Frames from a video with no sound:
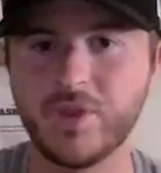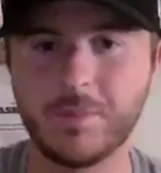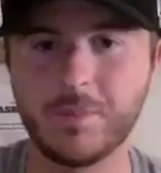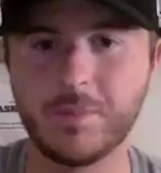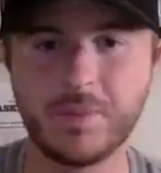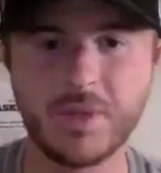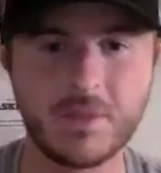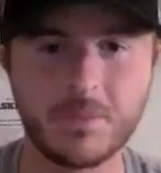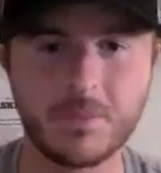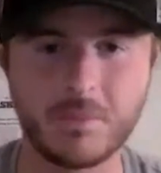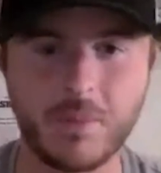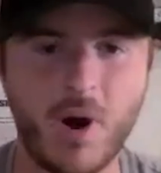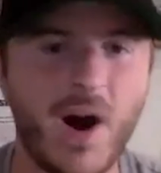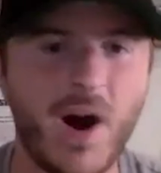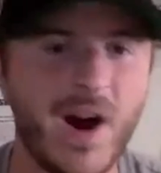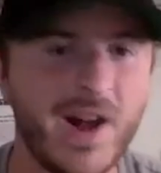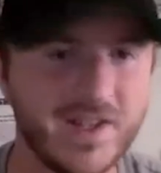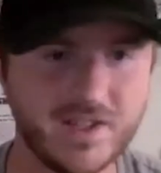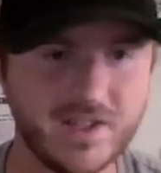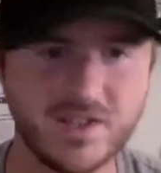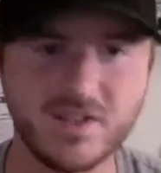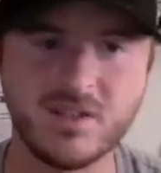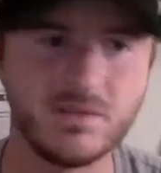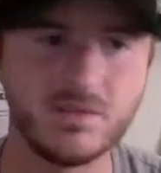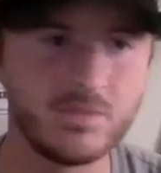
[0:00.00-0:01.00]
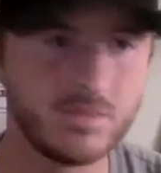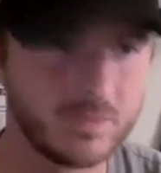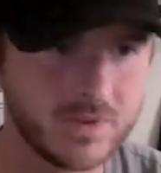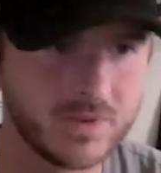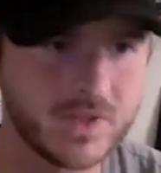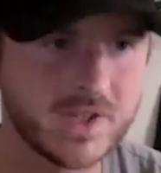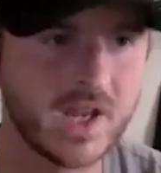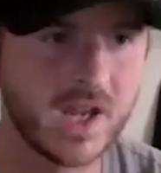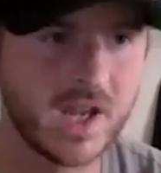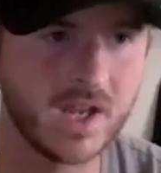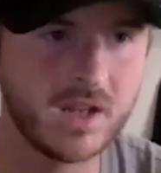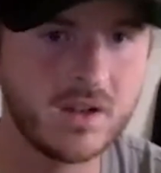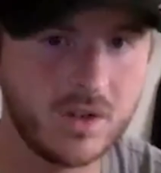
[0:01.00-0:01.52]
bean pot teams
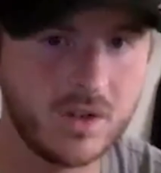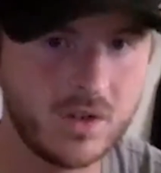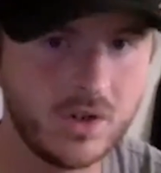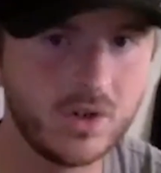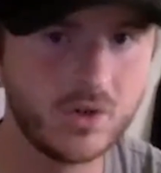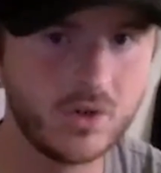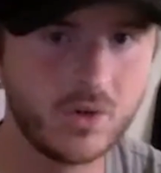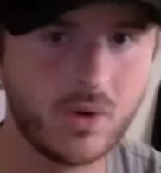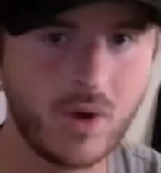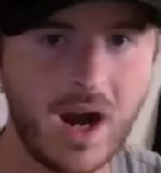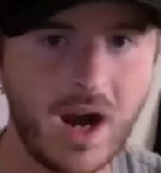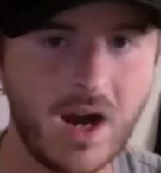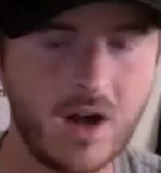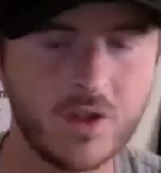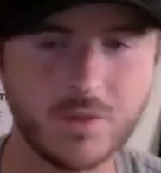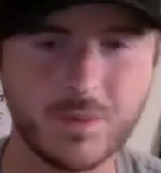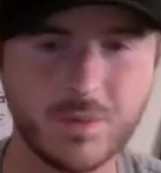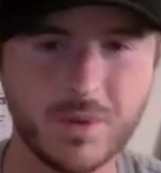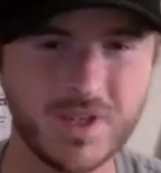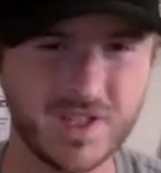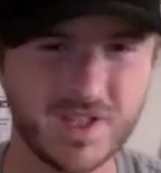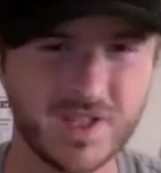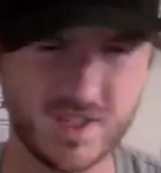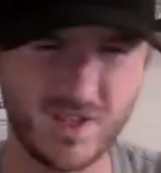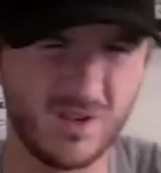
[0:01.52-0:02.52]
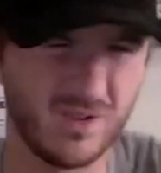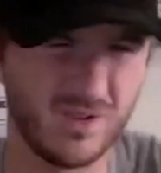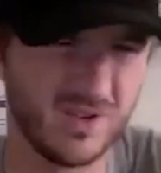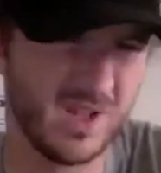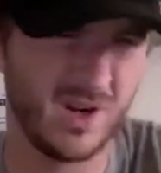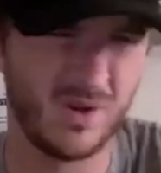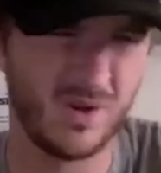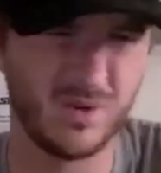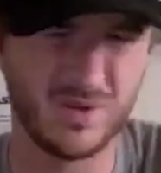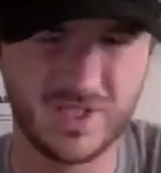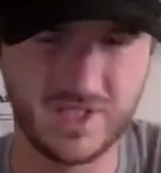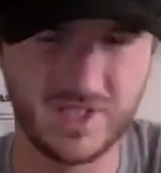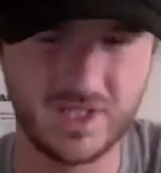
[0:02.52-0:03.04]
get good crowds, but it's still,
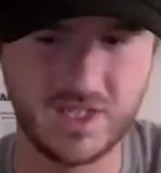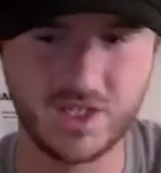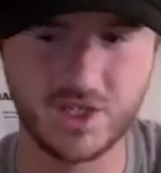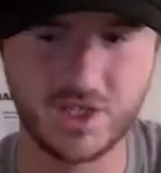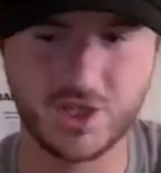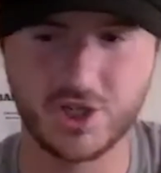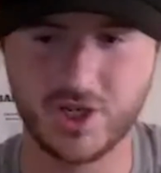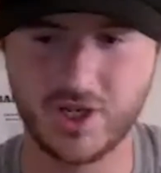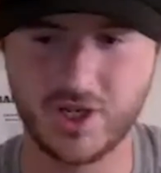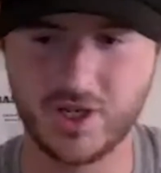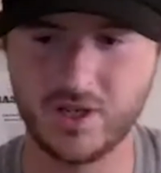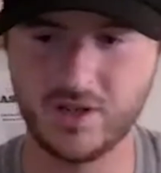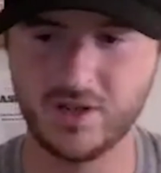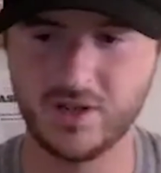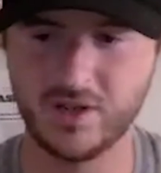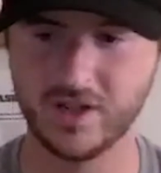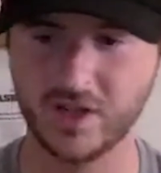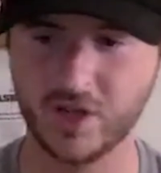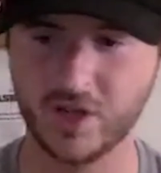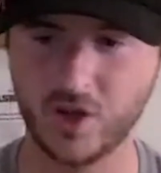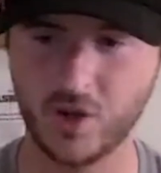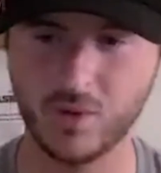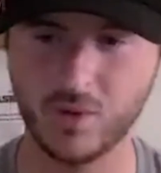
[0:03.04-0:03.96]
it's niche. And like